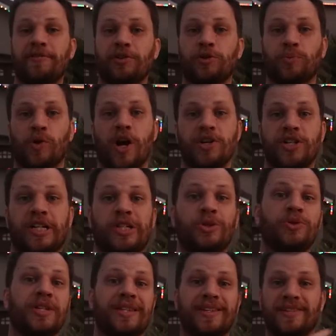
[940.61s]
first project
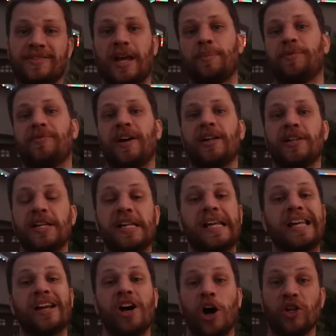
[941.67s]
using this type of
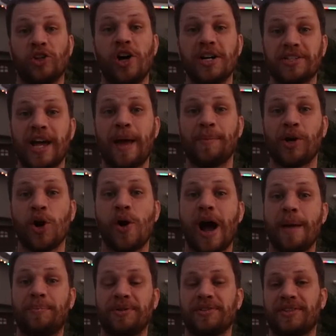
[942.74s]
LED. A long time ago,
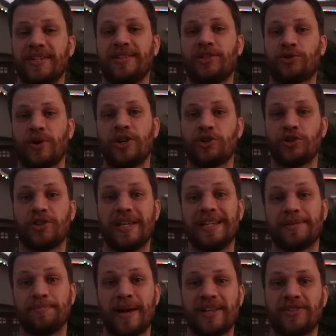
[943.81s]
I built this Stranger
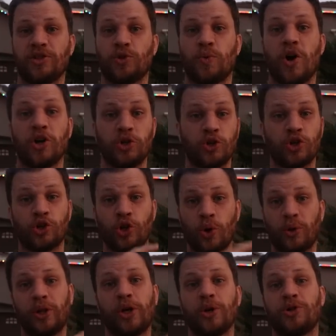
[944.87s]
Things message wall. You should
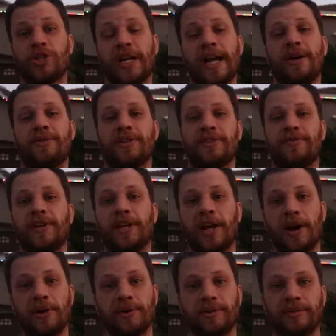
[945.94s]
totally go check out this
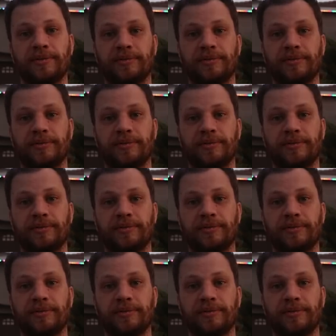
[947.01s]
video.